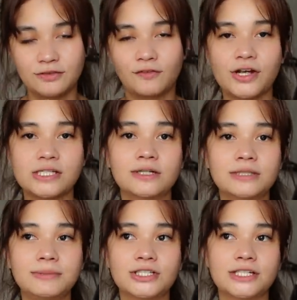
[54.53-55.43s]
Of course, I want
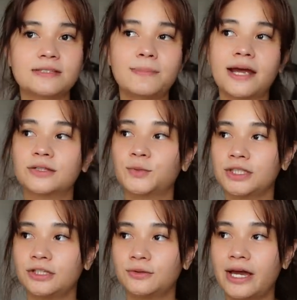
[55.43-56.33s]
to be transparent
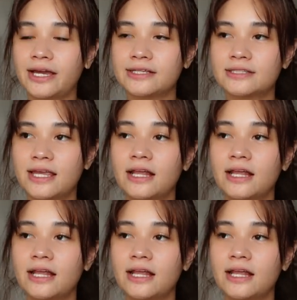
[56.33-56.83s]
with you guys.